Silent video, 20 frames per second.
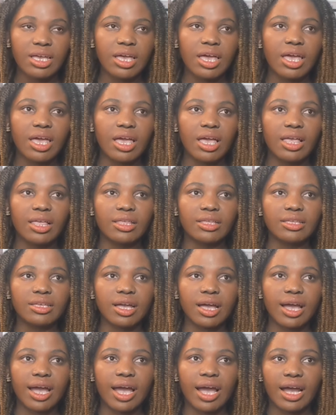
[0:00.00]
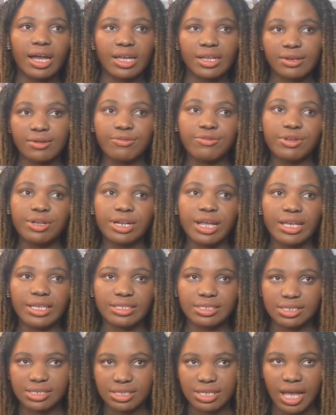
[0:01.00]
and I really feel
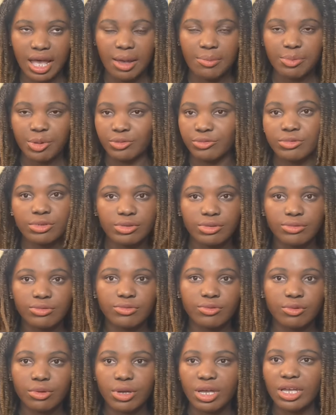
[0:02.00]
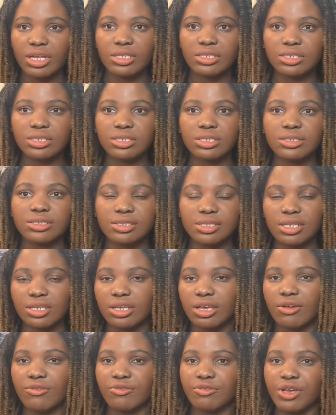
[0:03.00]
like this happened with editing
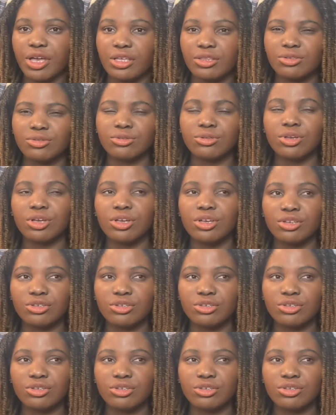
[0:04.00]
single final.